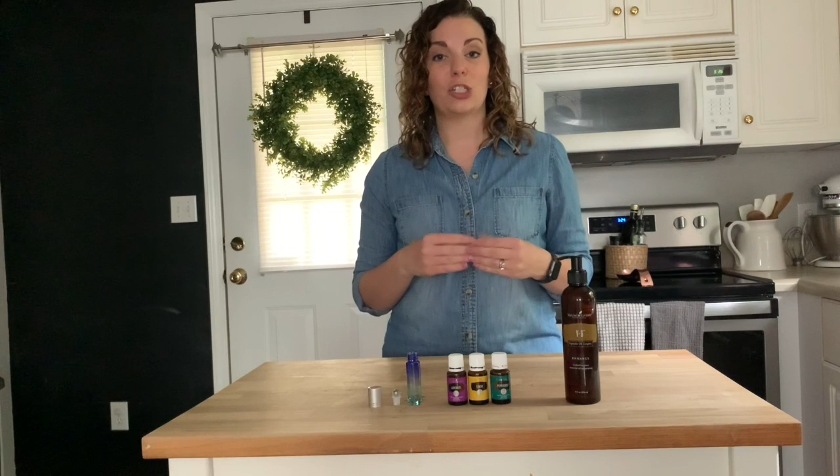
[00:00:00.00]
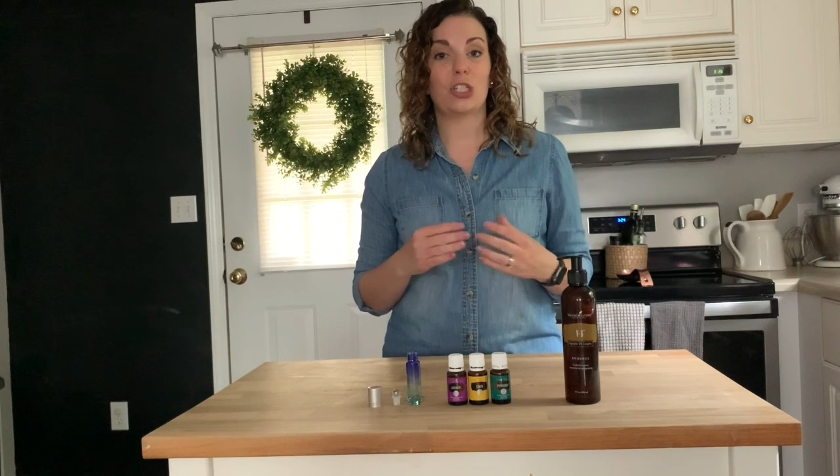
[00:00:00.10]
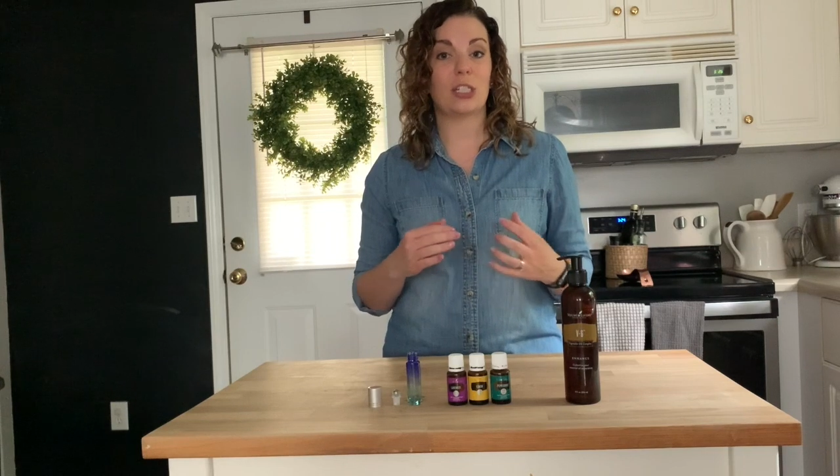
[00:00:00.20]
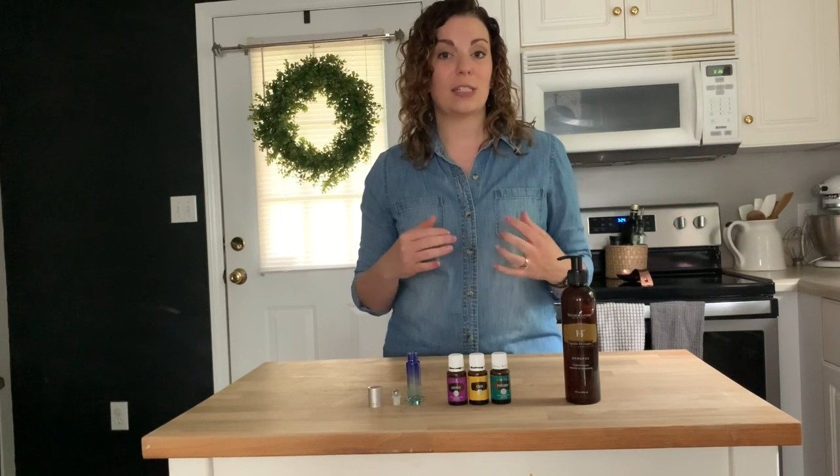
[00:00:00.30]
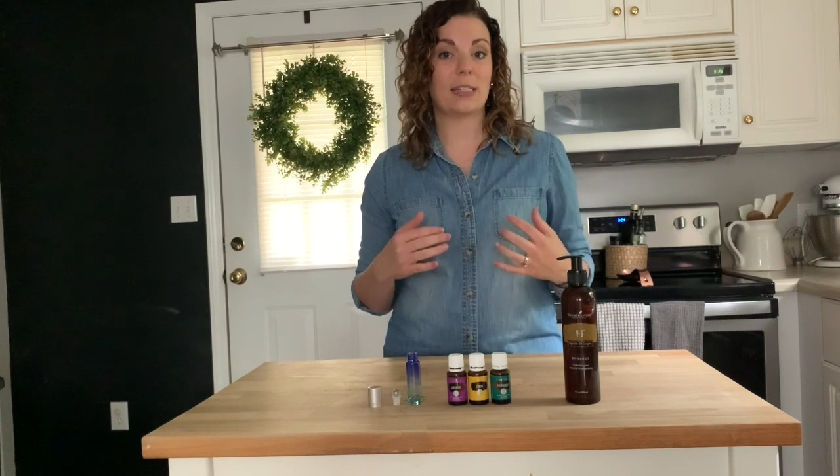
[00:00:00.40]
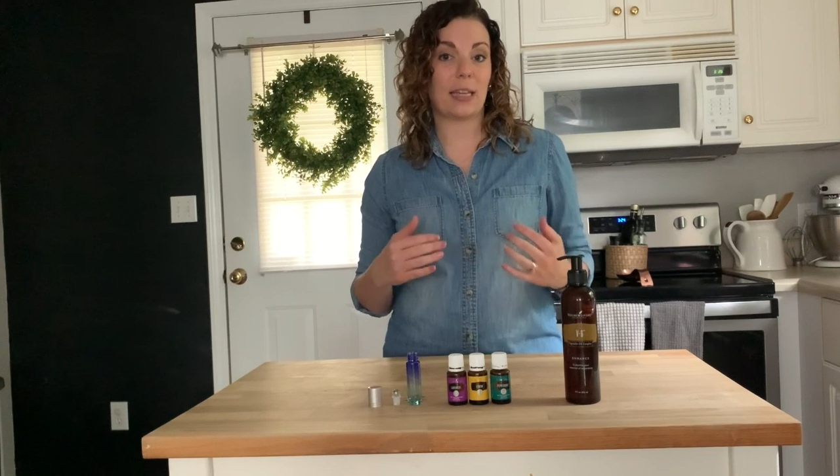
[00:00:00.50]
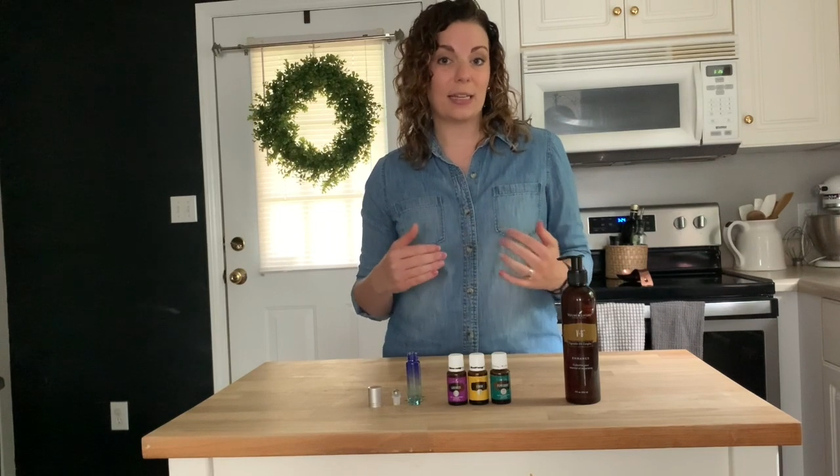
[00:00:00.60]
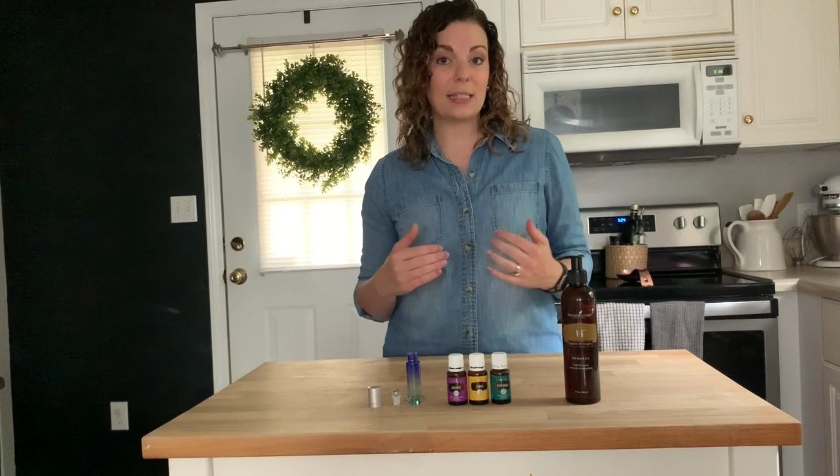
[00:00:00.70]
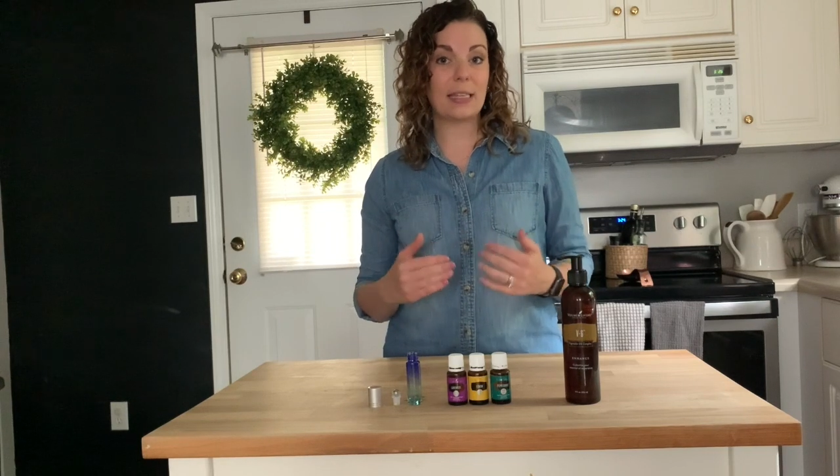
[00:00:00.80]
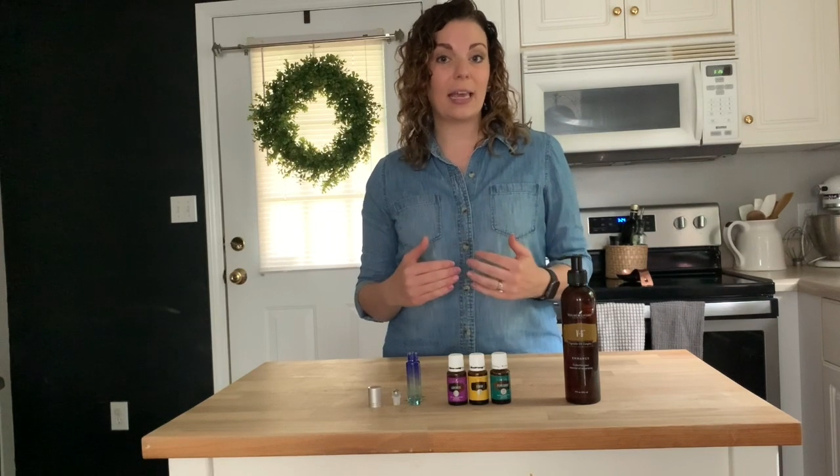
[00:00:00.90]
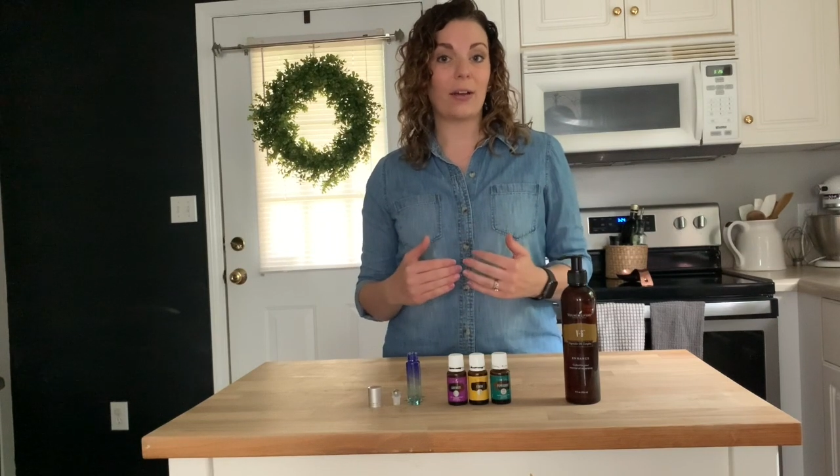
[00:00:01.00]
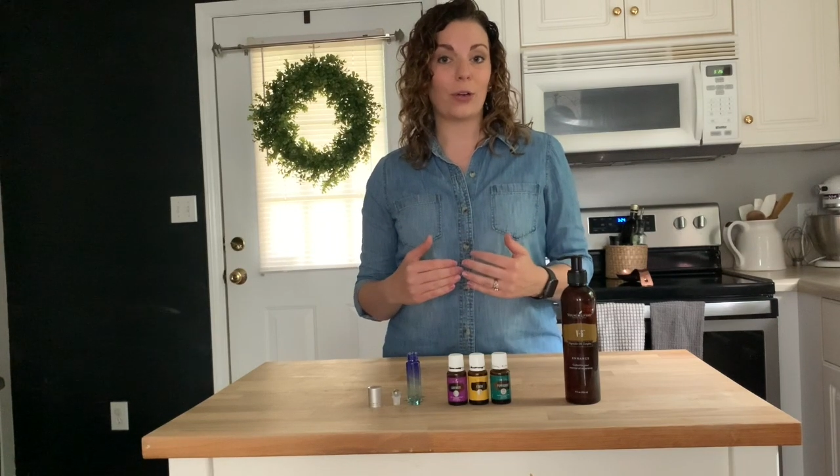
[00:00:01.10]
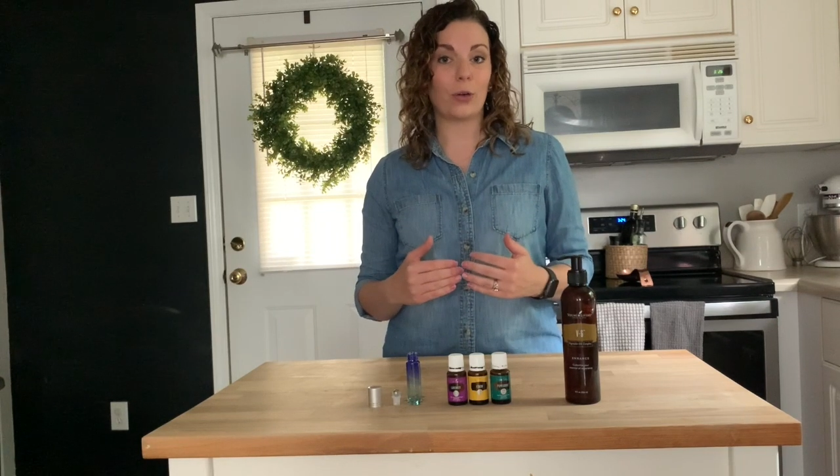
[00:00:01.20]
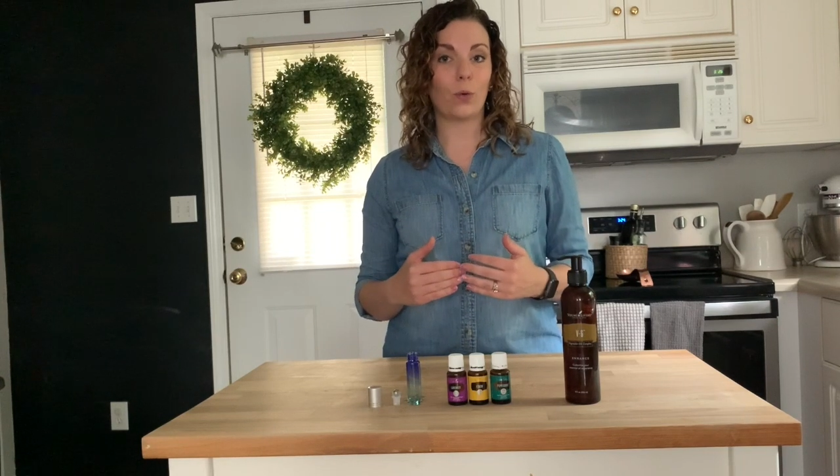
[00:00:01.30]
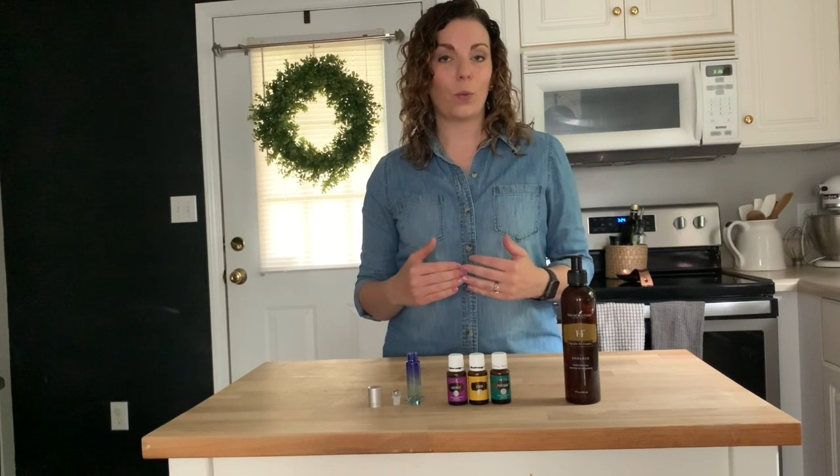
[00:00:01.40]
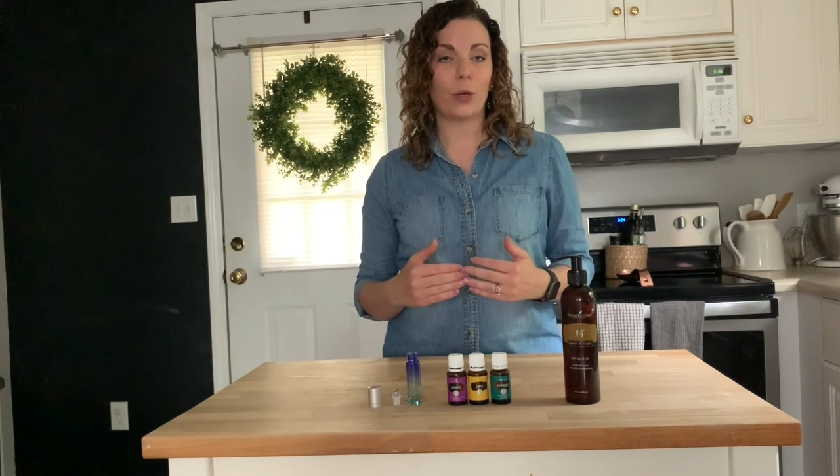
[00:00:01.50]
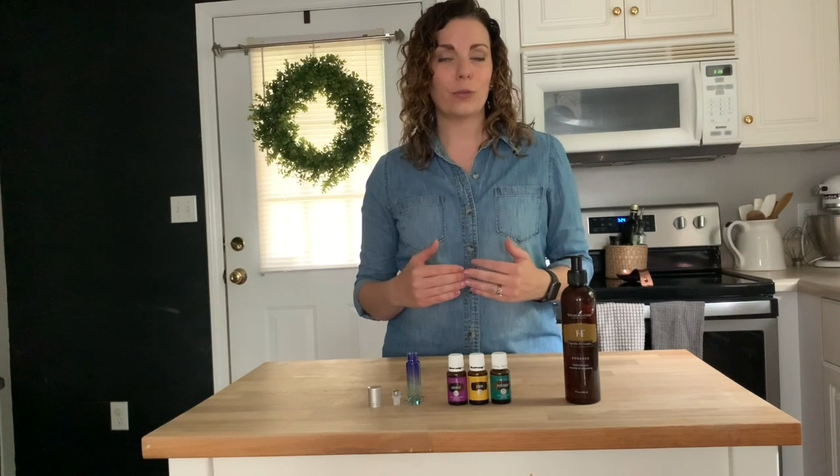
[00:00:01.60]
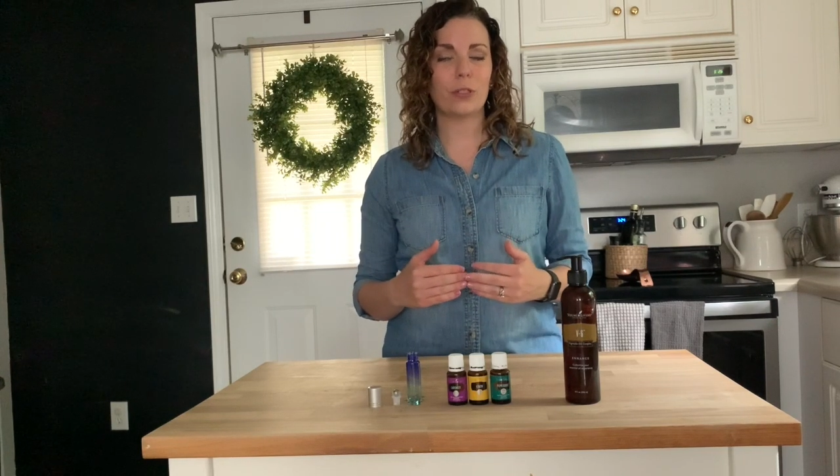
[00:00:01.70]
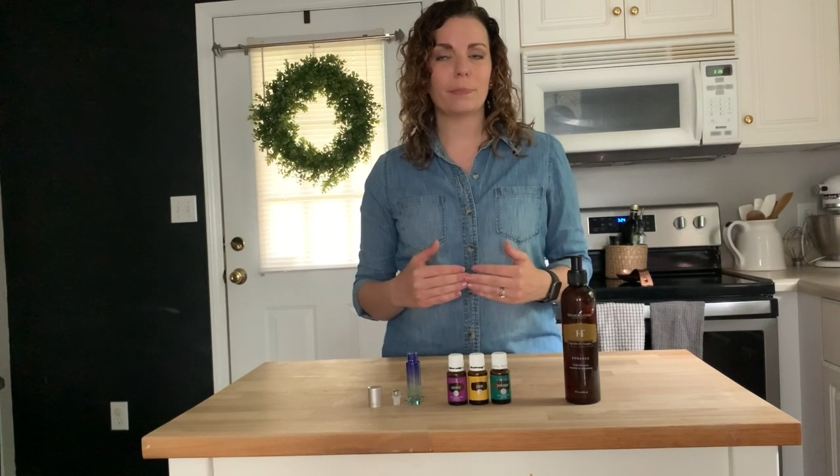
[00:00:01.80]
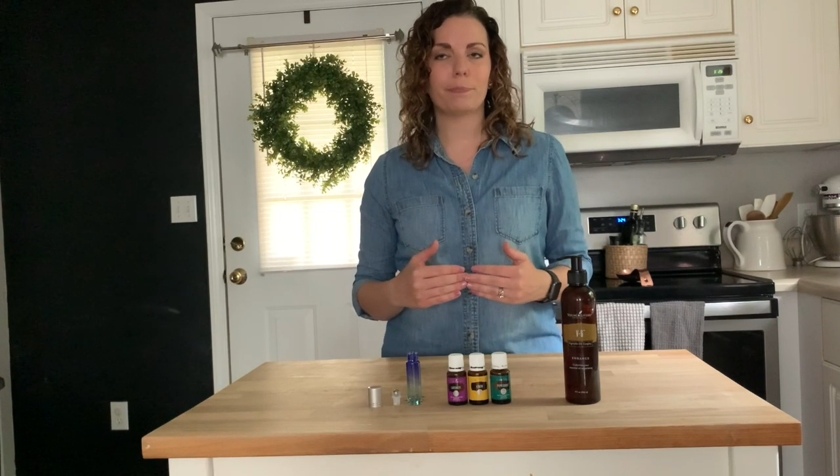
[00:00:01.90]
just discuss carrier
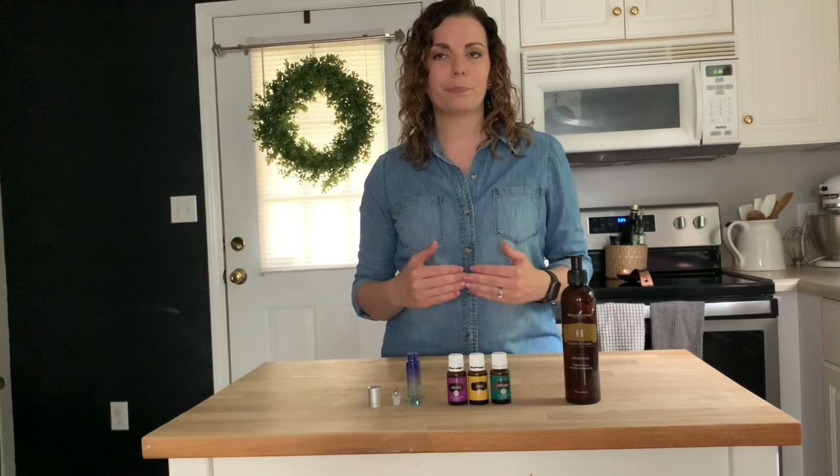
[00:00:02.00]
oils.